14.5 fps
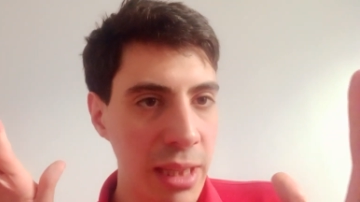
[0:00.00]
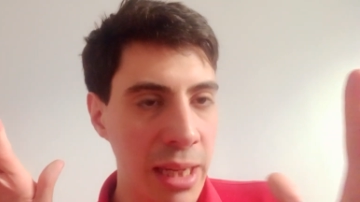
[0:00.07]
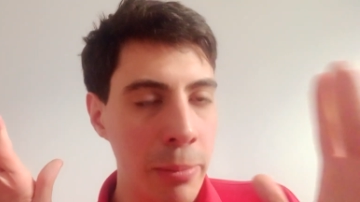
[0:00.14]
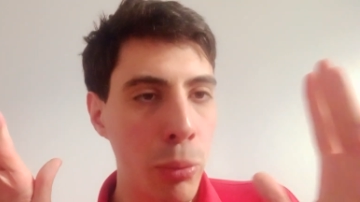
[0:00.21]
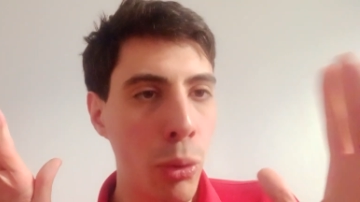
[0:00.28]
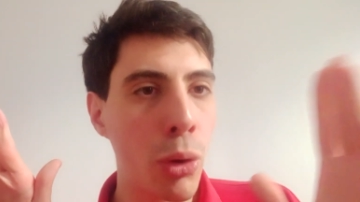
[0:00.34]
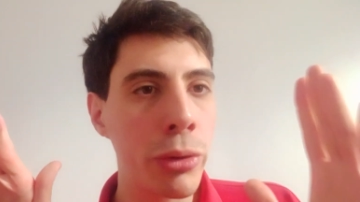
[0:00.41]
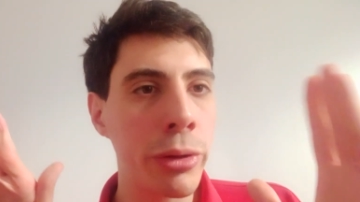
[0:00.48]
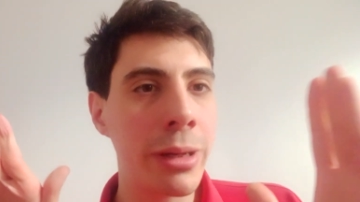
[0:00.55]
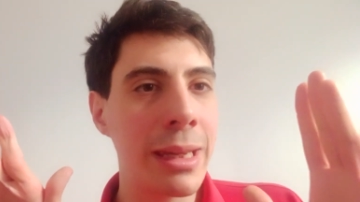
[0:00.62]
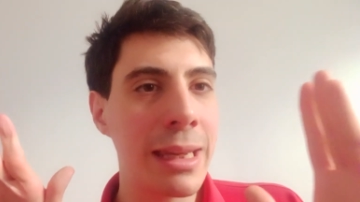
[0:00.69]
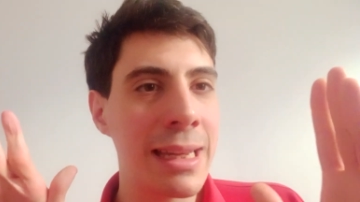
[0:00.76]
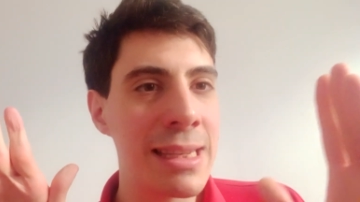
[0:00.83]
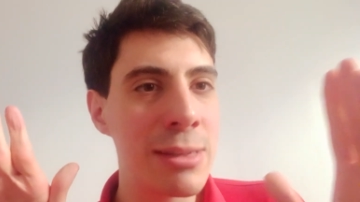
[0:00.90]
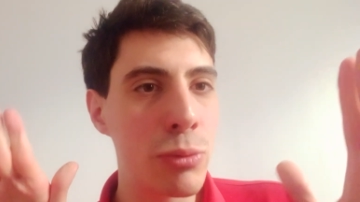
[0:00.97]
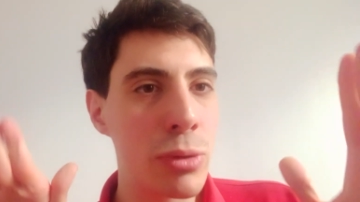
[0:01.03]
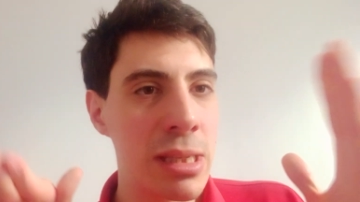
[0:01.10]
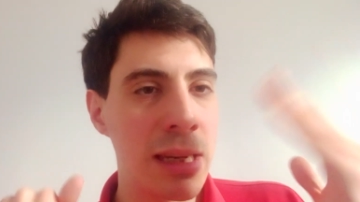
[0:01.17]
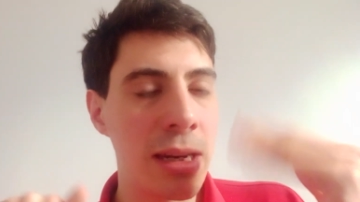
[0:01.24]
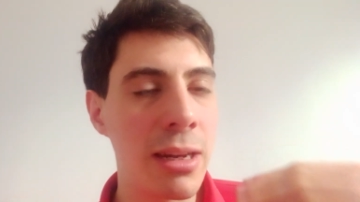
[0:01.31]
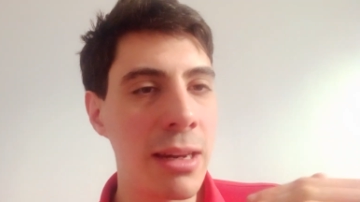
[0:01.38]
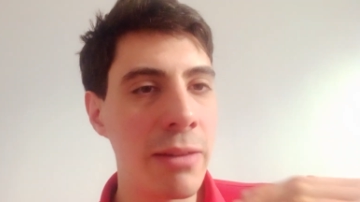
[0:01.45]
important it is
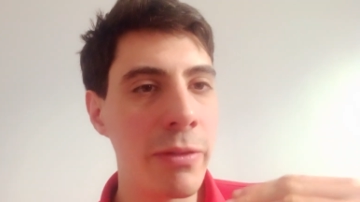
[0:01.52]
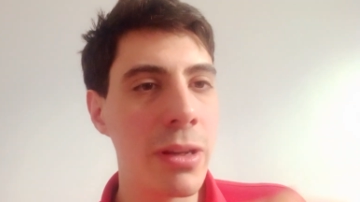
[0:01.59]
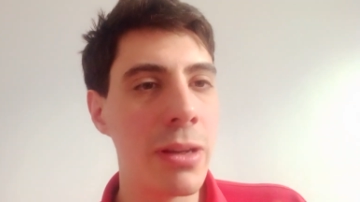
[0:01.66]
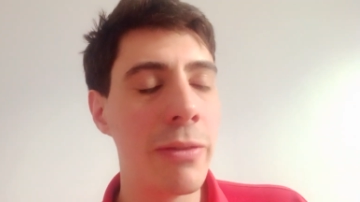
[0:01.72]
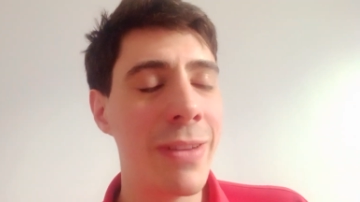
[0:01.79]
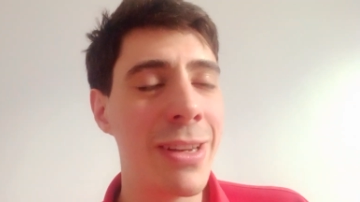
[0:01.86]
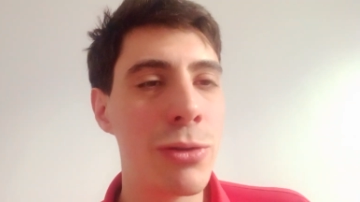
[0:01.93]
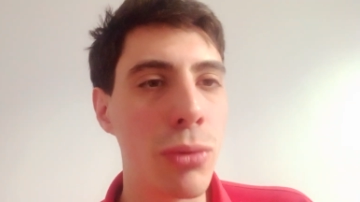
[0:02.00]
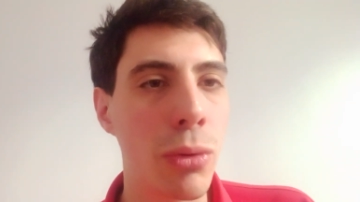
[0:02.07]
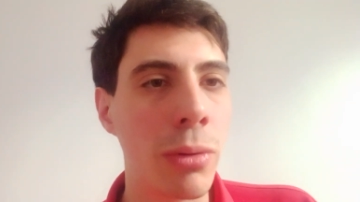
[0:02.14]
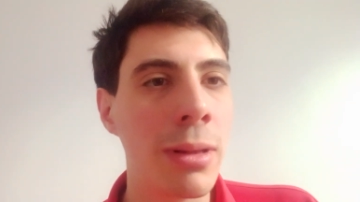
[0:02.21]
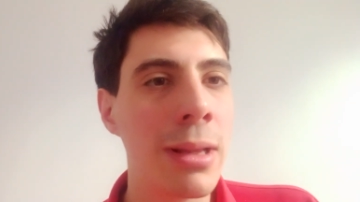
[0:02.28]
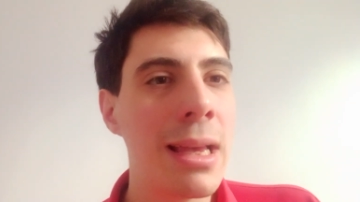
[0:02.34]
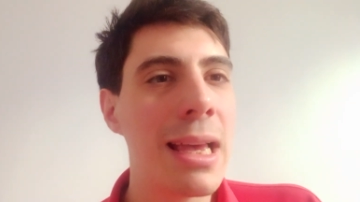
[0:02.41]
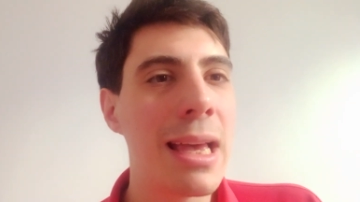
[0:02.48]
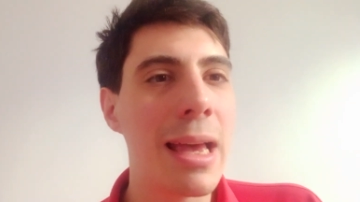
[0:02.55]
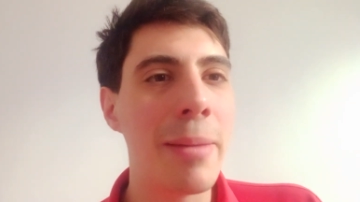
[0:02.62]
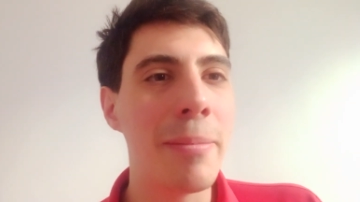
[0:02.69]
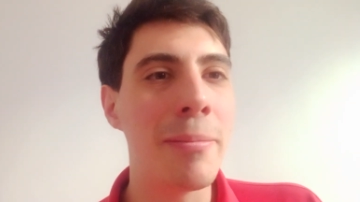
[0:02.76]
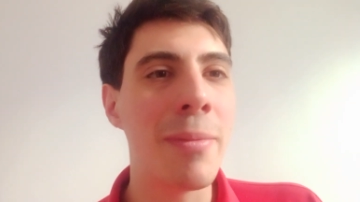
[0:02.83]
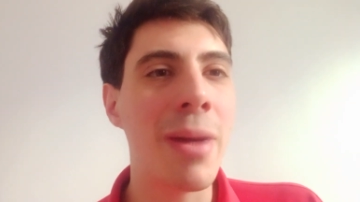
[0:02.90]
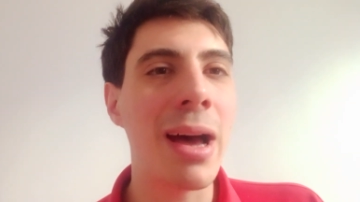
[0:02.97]
within an individual,
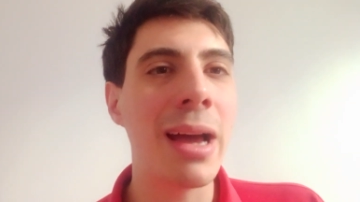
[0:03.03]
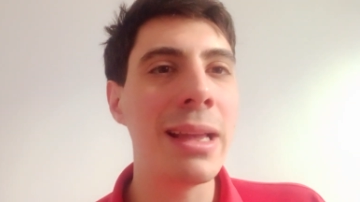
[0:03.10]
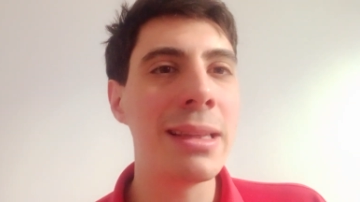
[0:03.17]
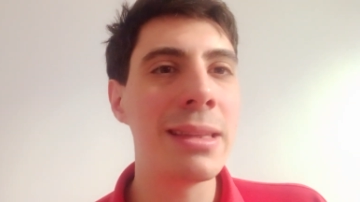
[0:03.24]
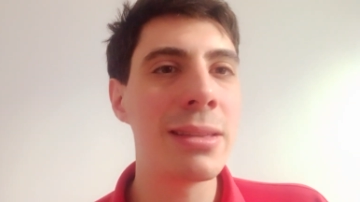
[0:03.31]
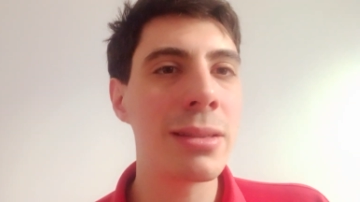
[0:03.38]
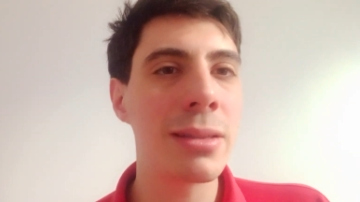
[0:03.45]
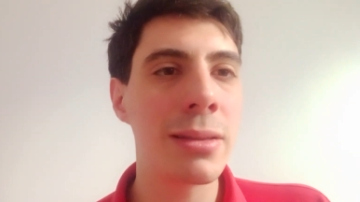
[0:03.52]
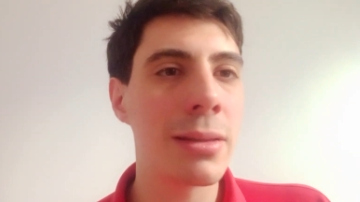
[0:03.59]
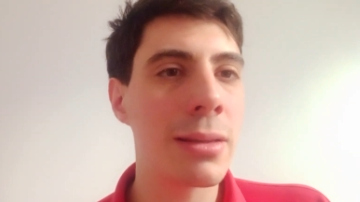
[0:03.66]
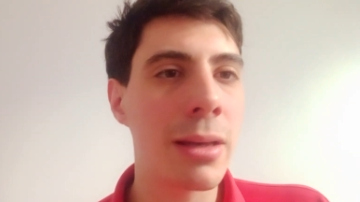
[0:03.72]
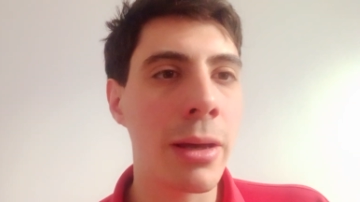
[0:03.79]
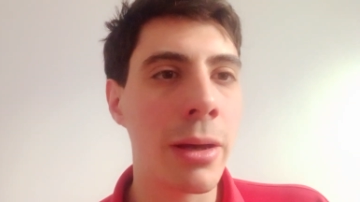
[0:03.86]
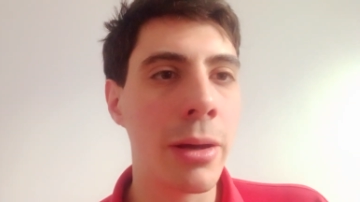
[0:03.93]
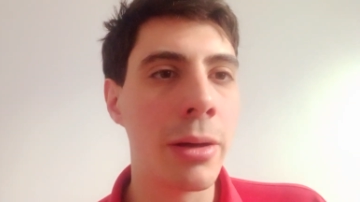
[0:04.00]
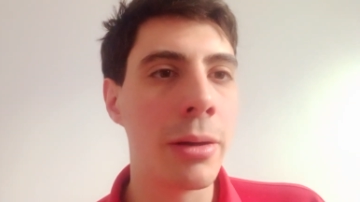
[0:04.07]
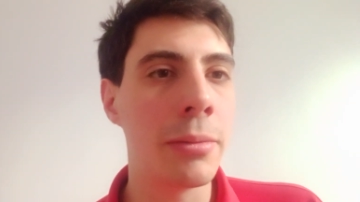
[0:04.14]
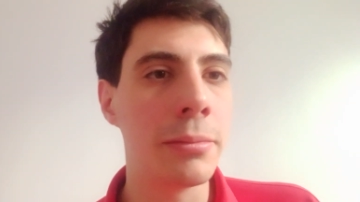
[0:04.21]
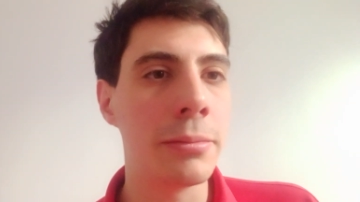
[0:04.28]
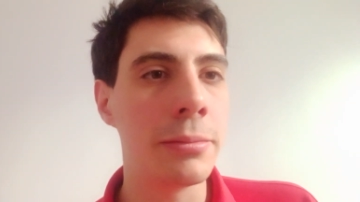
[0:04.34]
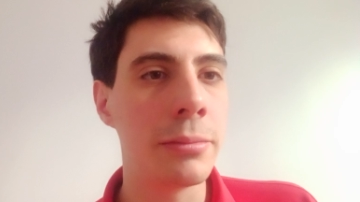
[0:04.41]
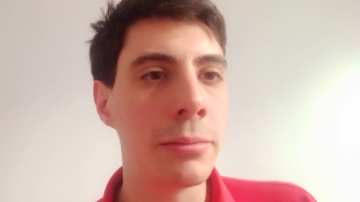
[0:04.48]
might
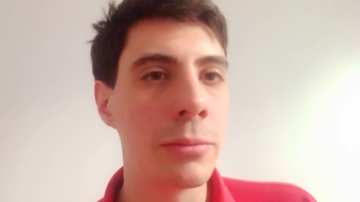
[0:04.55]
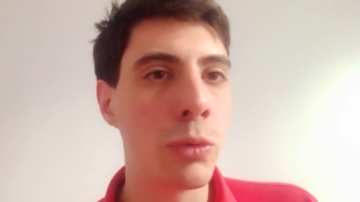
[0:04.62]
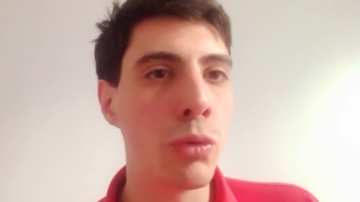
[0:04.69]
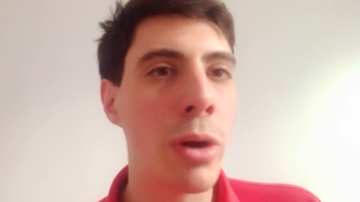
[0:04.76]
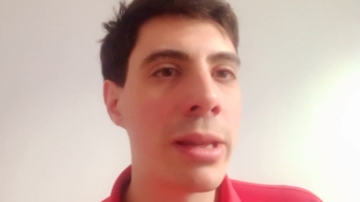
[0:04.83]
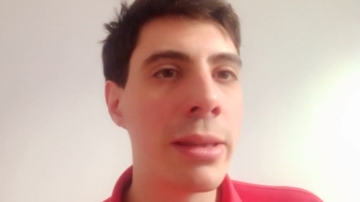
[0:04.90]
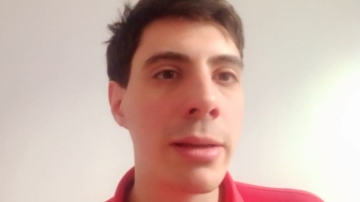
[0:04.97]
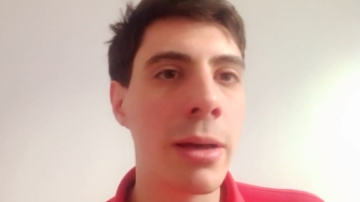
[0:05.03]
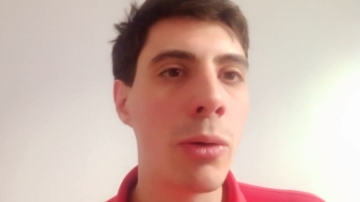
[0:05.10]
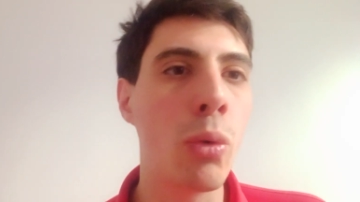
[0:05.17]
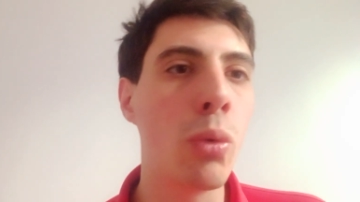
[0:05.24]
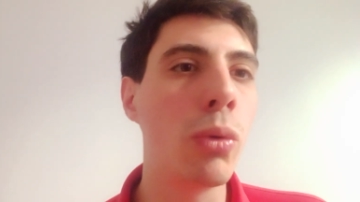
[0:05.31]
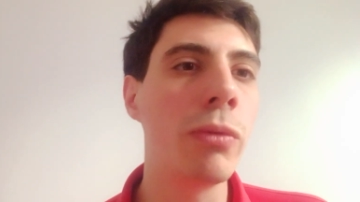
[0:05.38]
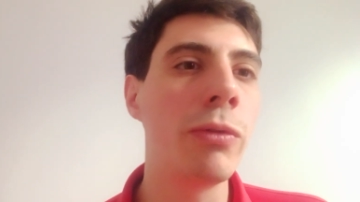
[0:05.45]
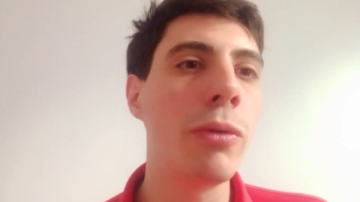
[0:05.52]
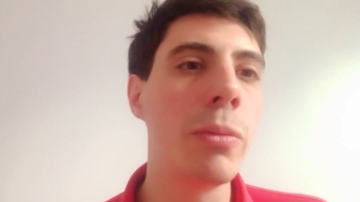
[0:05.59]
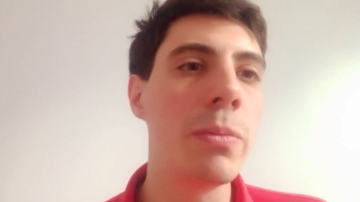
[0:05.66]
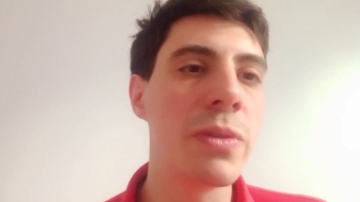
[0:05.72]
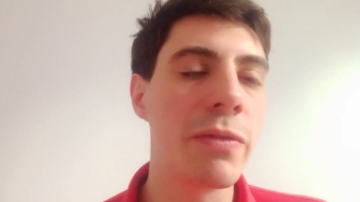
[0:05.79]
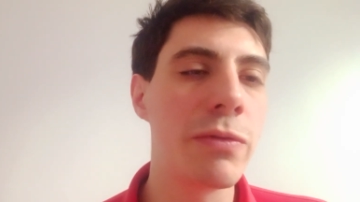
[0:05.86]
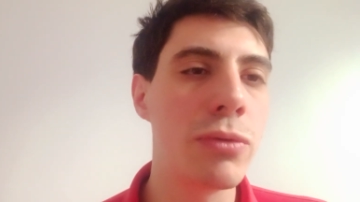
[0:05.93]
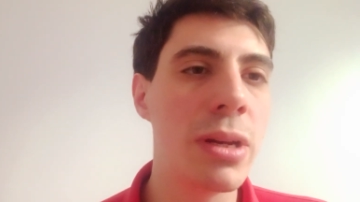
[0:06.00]
um, render all
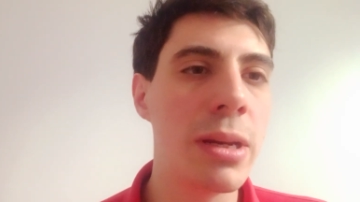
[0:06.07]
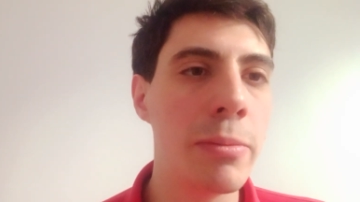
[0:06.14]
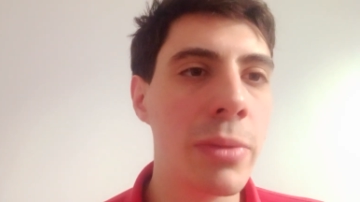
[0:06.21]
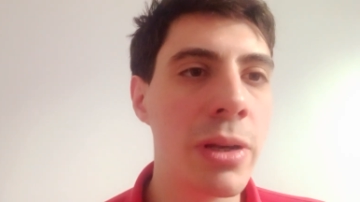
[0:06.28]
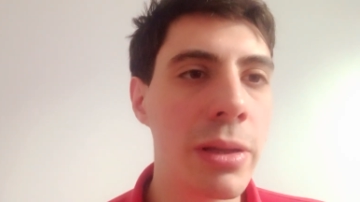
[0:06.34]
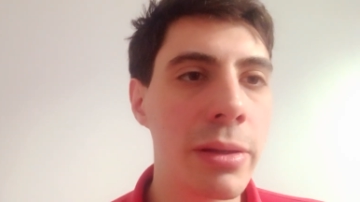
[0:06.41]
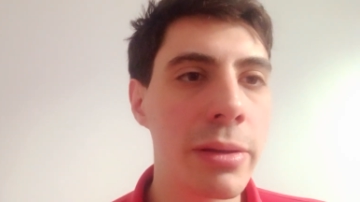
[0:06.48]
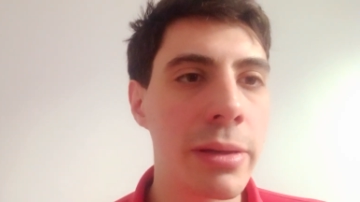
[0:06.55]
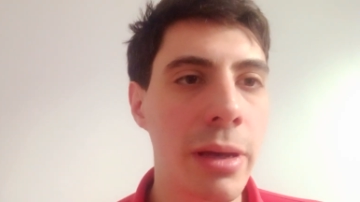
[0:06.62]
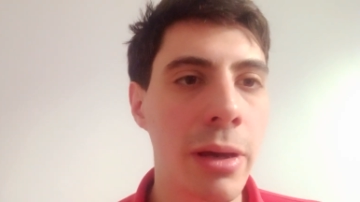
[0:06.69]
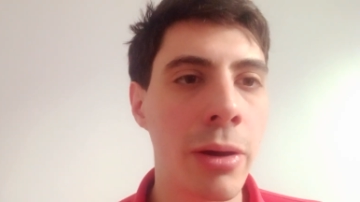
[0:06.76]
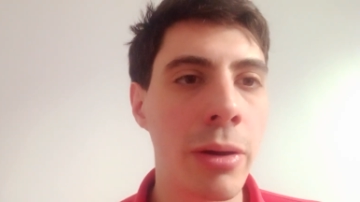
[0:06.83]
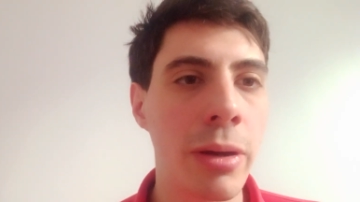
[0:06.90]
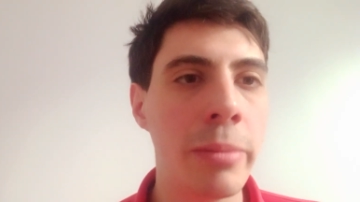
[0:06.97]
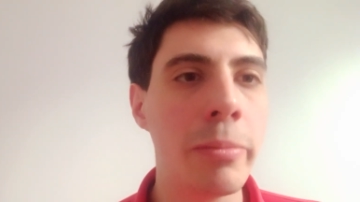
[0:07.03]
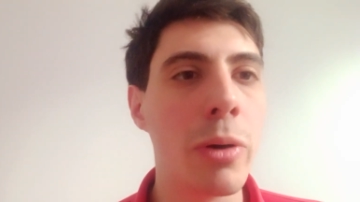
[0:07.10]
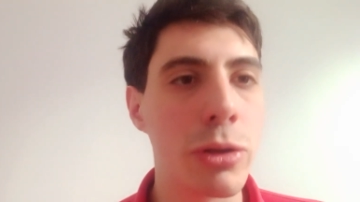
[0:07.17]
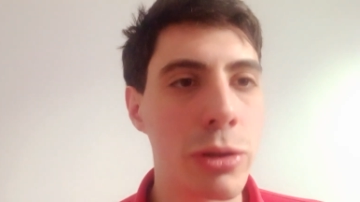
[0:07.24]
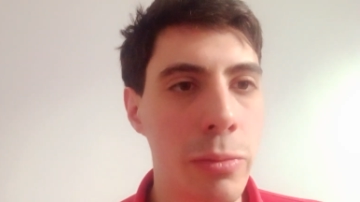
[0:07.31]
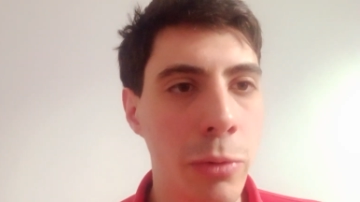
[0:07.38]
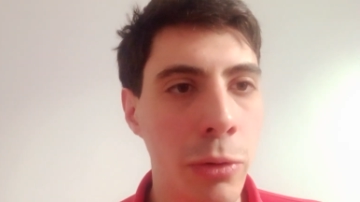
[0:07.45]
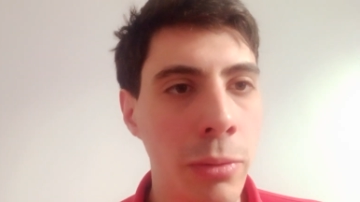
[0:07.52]
forms of treatment uh,
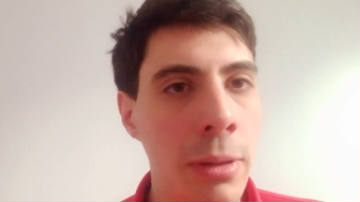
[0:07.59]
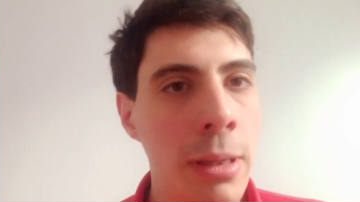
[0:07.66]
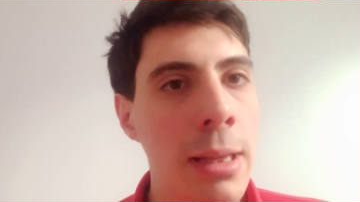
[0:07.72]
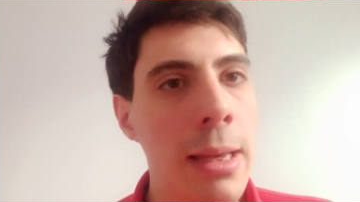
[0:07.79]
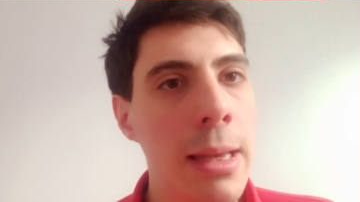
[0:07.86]
impossible.